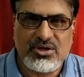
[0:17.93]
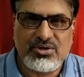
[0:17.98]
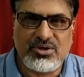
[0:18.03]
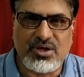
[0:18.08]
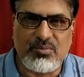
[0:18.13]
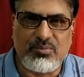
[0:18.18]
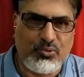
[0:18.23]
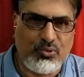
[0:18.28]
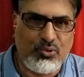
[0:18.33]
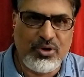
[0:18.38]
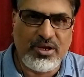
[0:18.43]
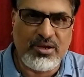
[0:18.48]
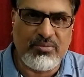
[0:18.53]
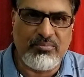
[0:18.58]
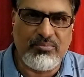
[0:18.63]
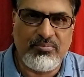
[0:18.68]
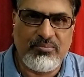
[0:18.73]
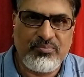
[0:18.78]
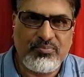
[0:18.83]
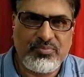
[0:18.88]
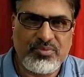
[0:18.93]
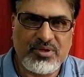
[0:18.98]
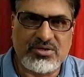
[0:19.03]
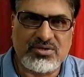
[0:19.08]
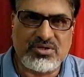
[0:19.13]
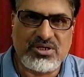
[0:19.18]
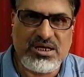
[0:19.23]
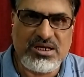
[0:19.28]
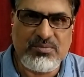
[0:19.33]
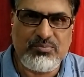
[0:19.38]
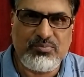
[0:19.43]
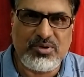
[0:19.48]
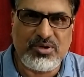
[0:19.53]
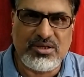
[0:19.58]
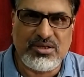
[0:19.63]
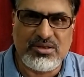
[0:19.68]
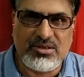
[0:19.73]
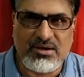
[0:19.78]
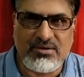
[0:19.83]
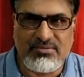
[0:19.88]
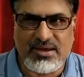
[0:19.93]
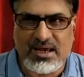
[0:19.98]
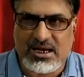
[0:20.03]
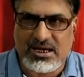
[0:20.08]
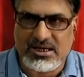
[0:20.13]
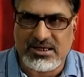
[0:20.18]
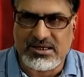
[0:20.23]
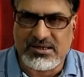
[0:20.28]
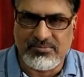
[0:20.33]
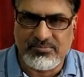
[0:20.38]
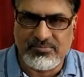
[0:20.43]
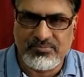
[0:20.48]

the poem Asleep in the Valley.